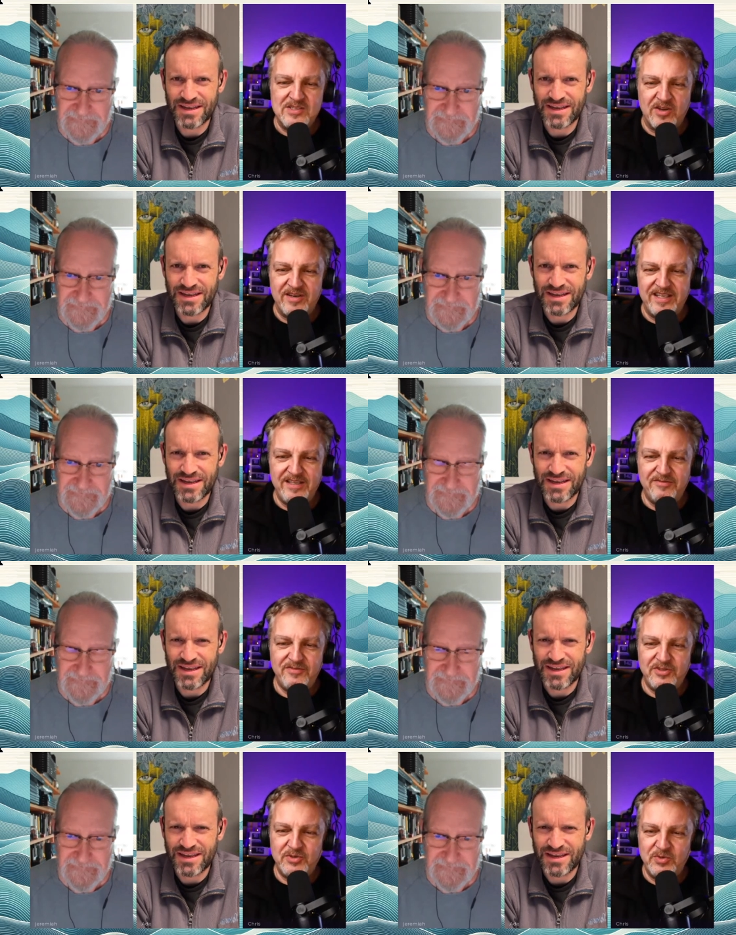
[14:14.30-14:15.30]
Speaker 1: on
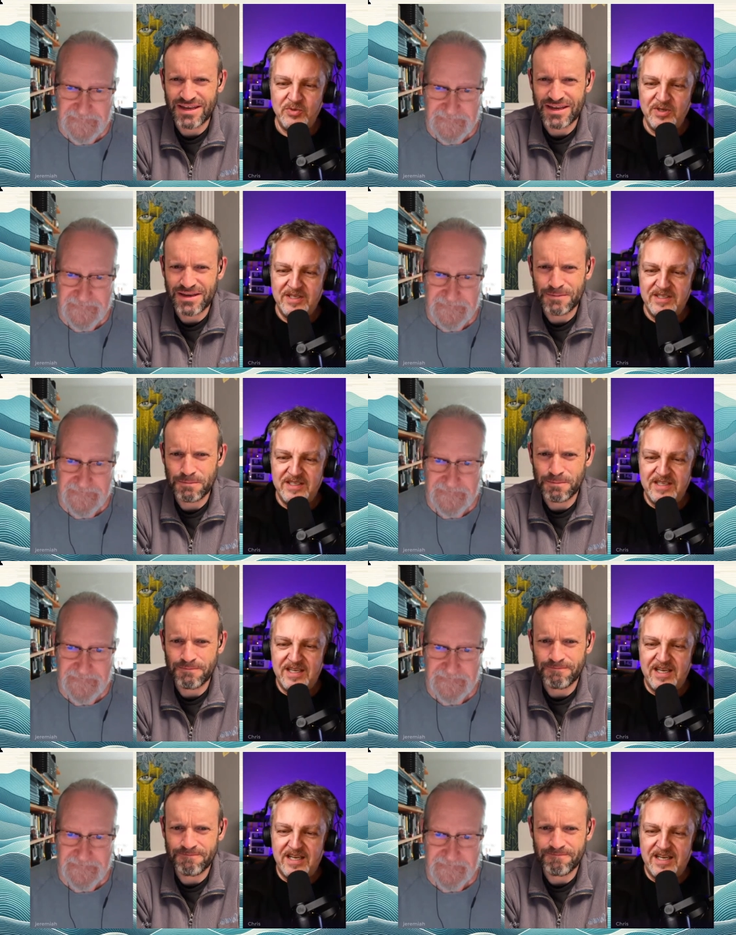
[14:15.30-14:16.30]
if you,
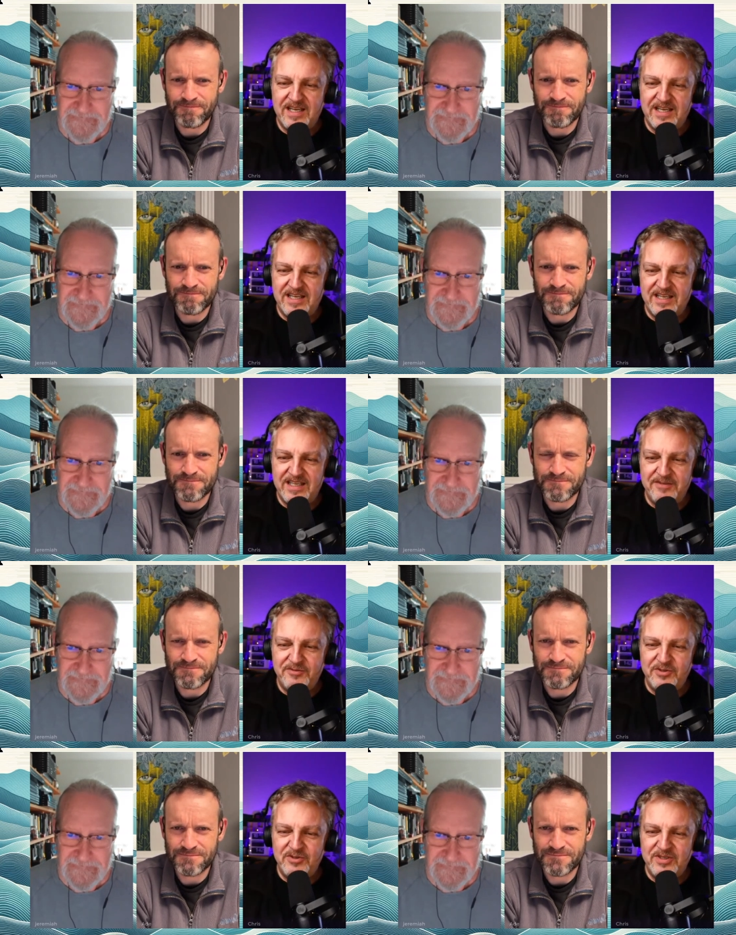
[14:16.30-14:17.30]
if
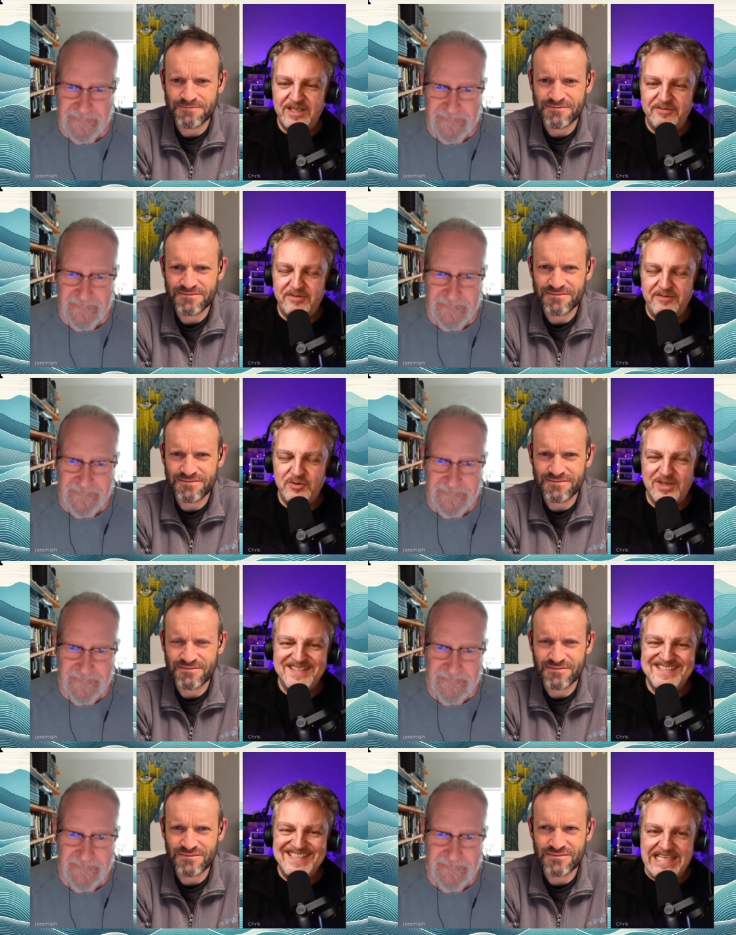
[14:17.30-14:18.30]
you, if, if you
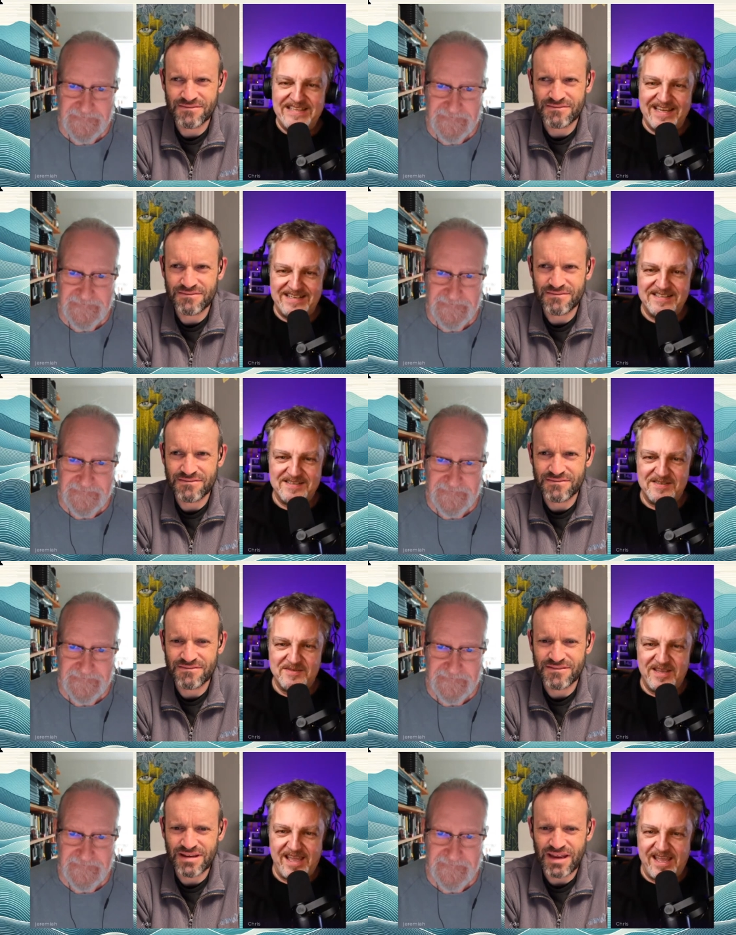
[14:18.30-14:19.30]
can see that it's
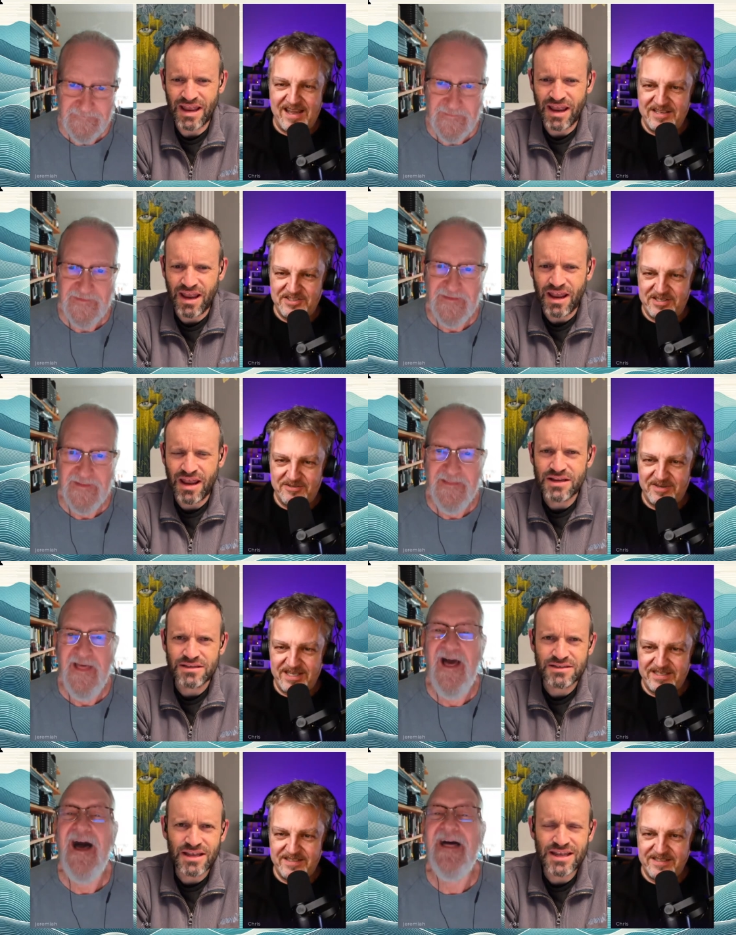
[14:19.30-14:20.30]
A I
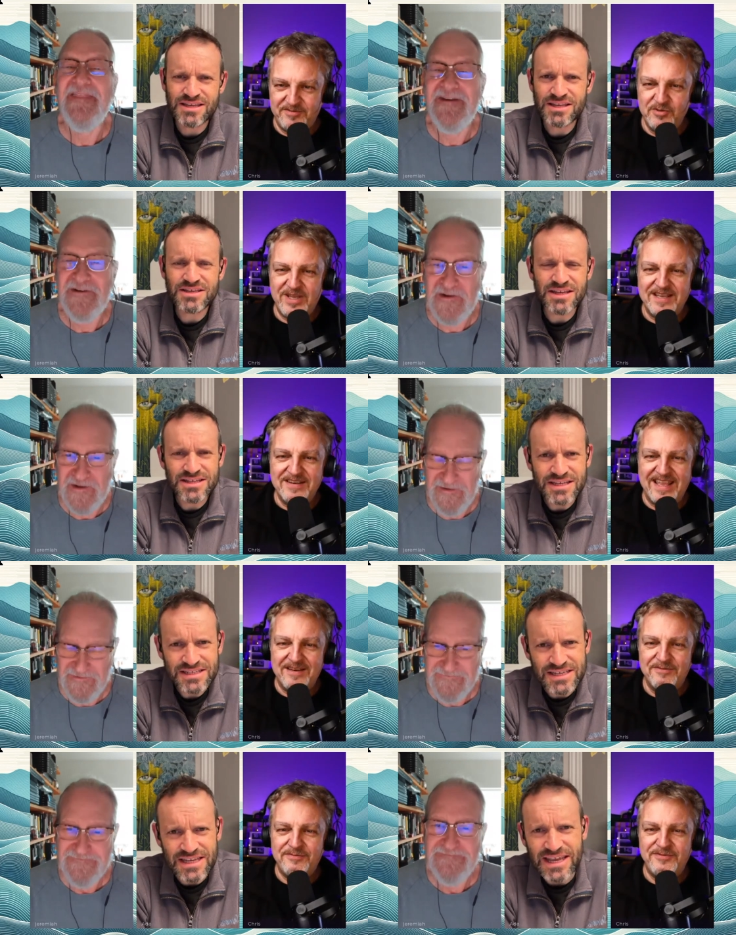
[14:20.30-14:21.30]
generated,
Speaker 2: ah, if you can
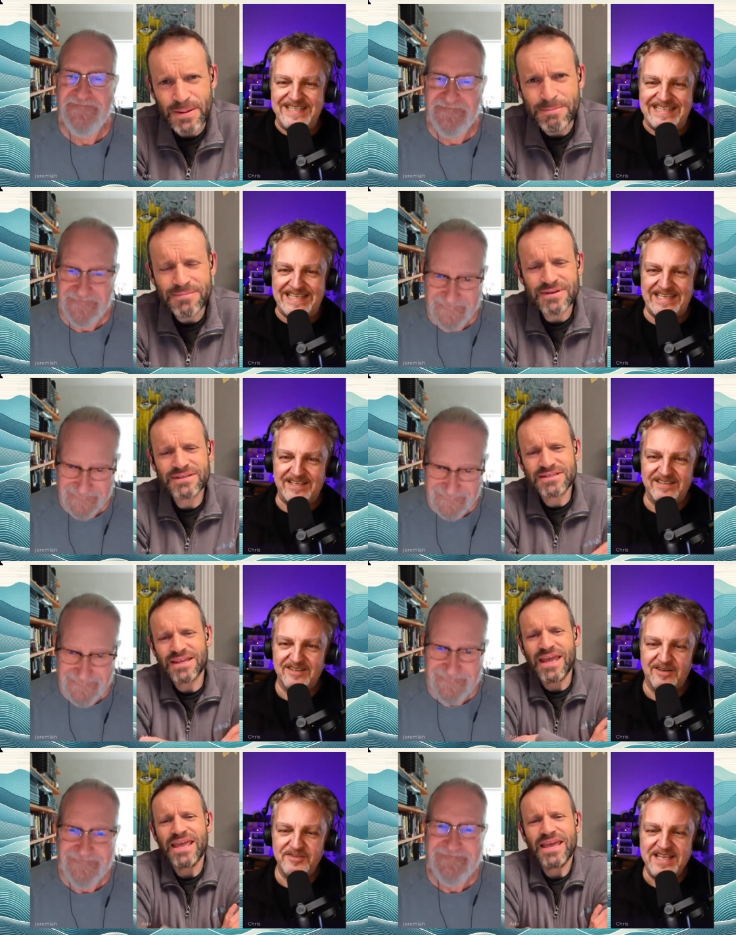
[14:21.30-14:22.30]
get a feeling it,
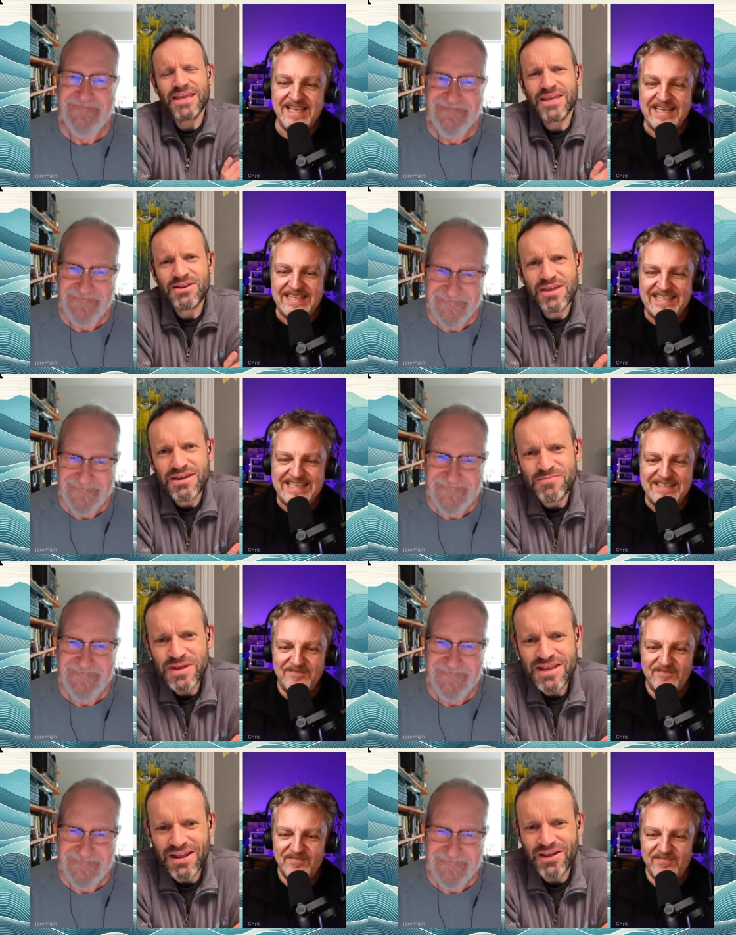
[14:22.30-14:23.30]
does, of it. Can, can,
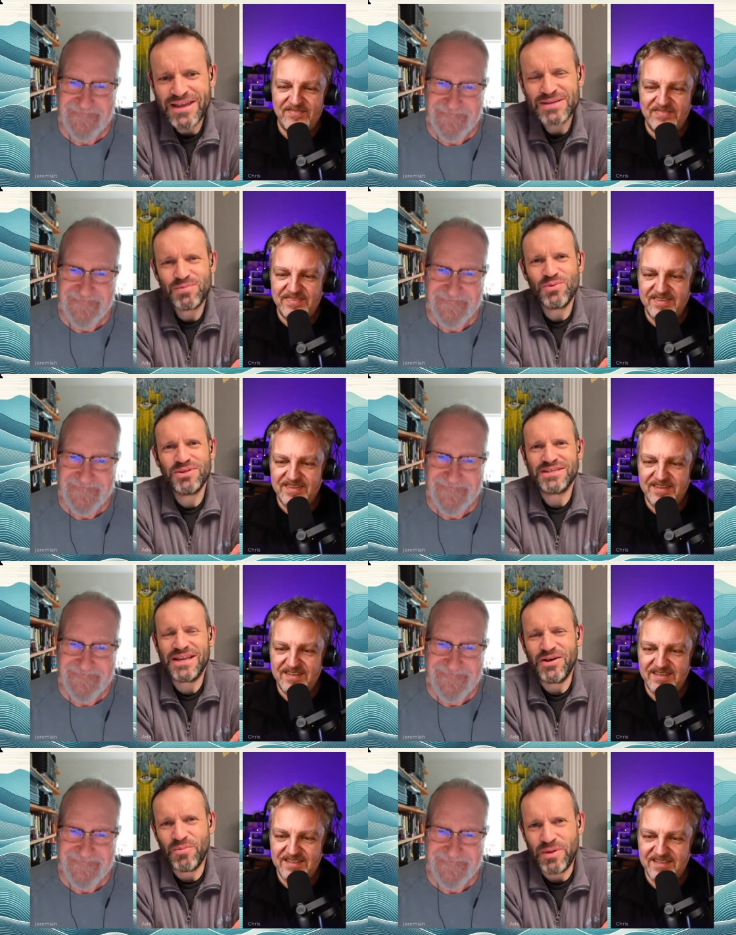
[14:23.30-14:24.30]
can we like
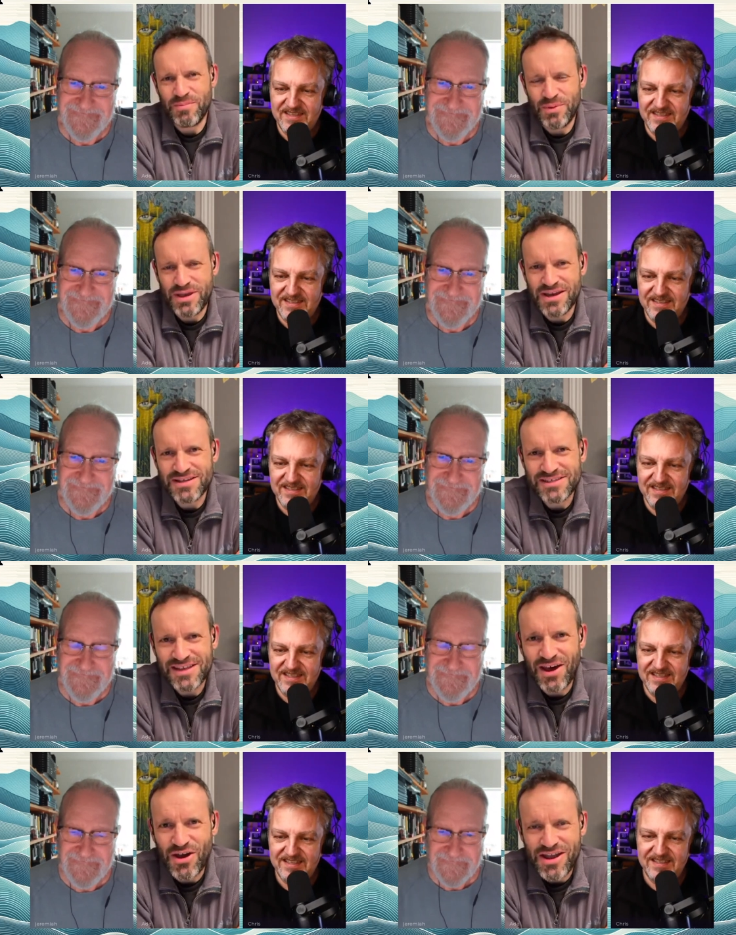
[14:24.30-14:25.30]
explore this a little bit?
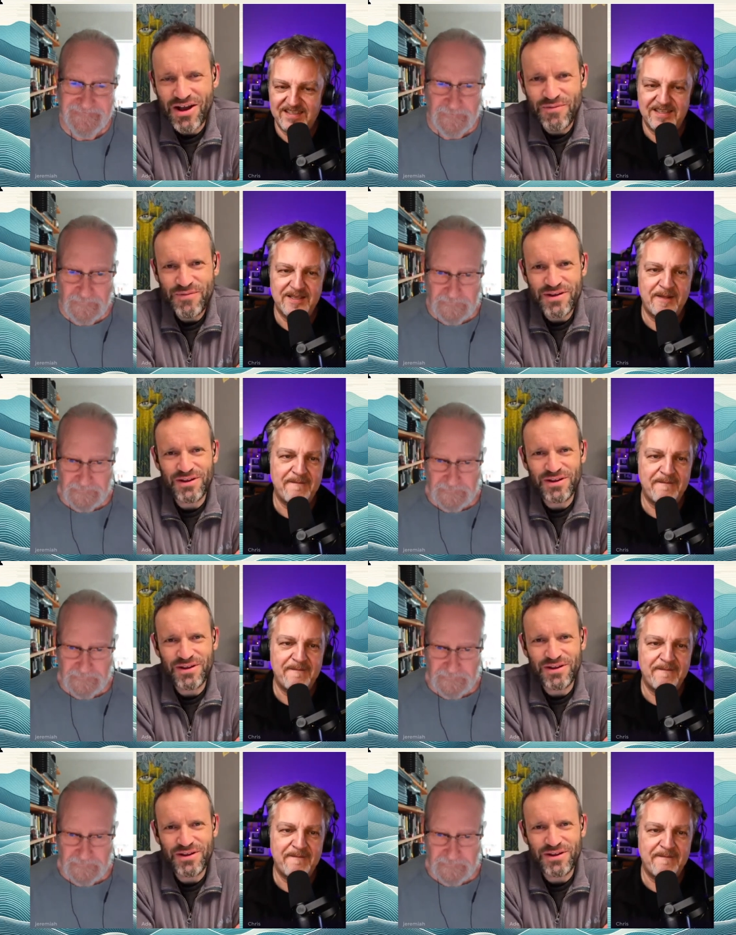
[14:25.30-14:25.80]
Because I, I